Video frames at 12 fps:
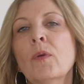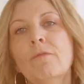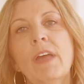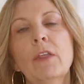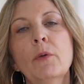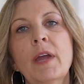Green
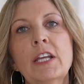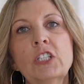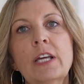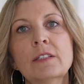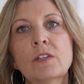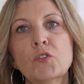Valley Ranch
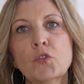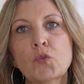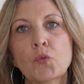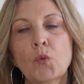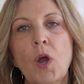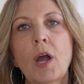has a
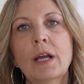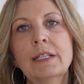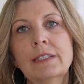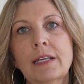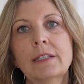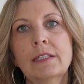strong
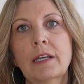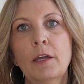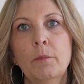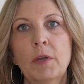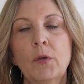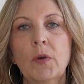sense of
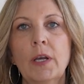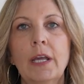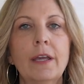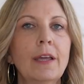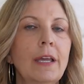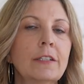
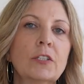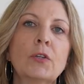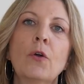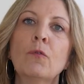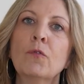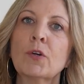community. It's
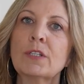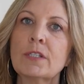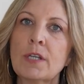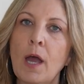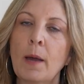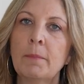known for for its
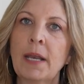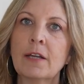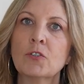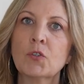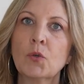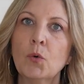
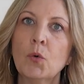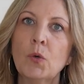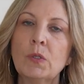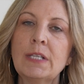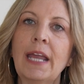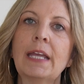top-notch
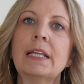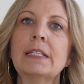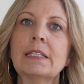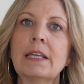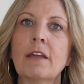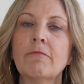schools and
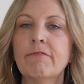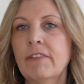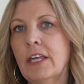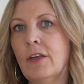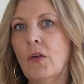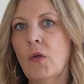its safe
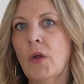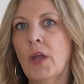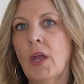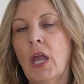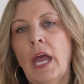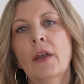feel,
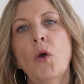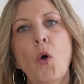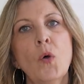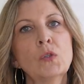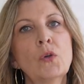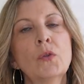and
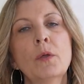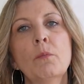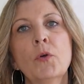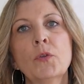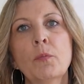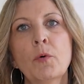also the
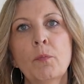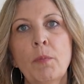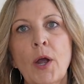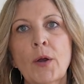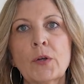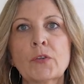multiple
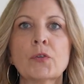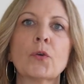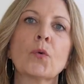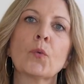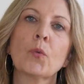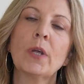parks,
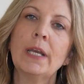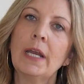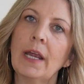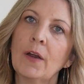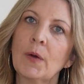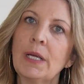green
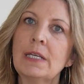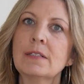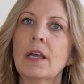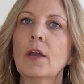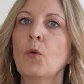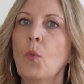
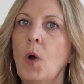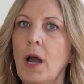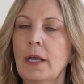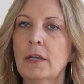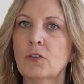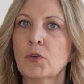areas, and
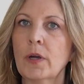walking